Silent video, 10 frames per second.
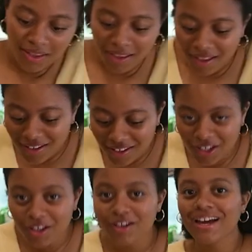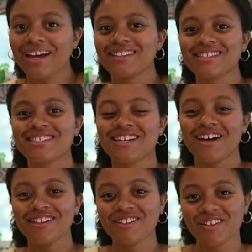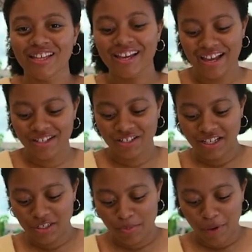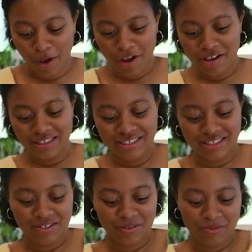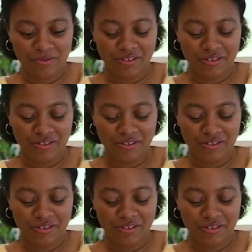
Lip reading: Look at this color. I just had to pause to